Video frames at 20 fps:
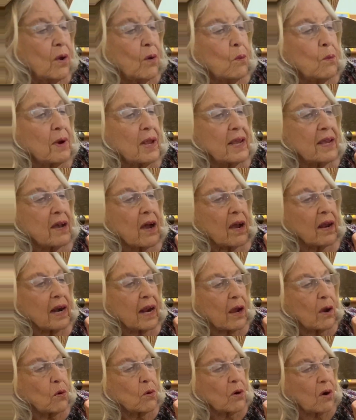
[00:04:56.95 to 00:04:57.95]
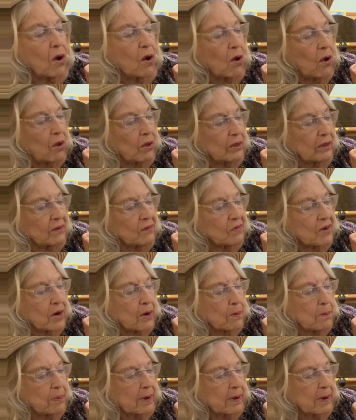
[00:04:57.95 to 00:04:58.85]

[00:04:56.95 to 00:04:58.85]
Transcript: we got out all of our